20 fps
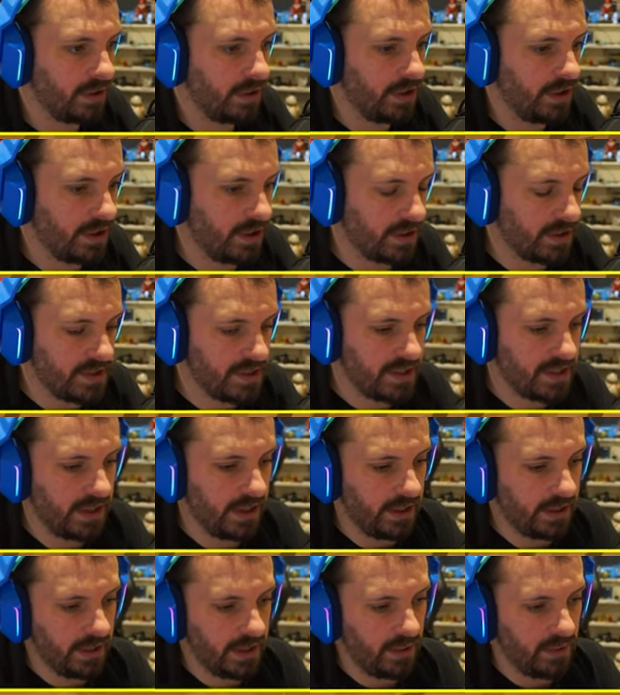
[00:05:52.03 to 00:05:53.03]
you can
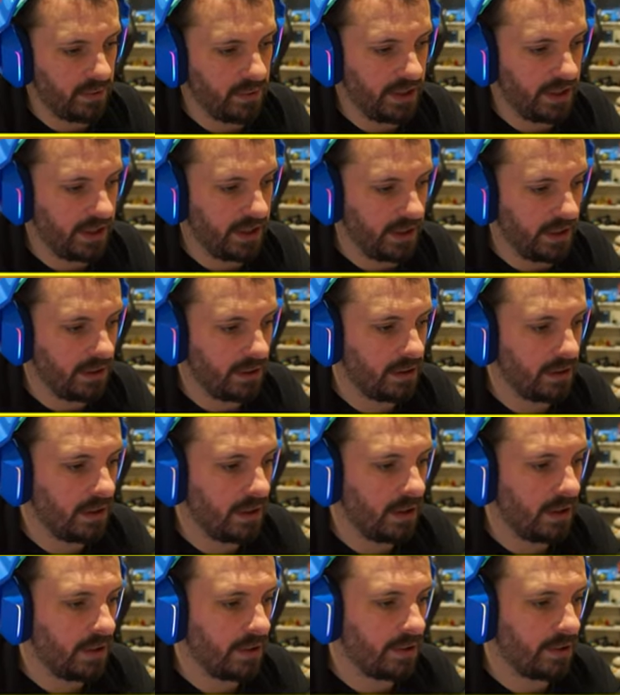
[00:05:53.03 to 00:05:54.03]
see now here
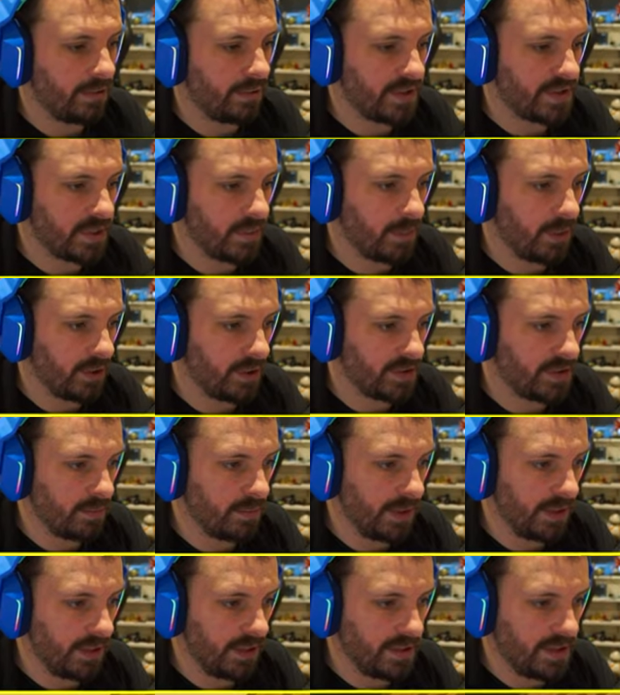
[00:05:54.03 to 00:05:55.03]
there is a
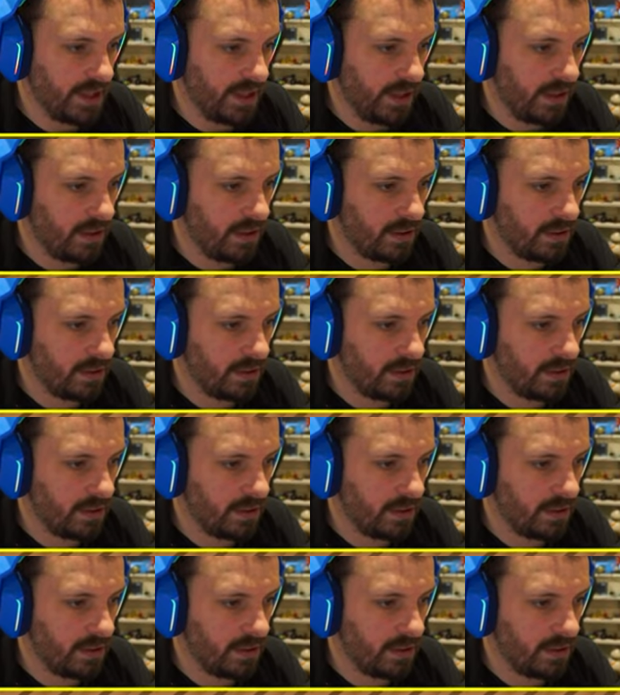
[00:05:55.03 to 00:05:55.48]
possibility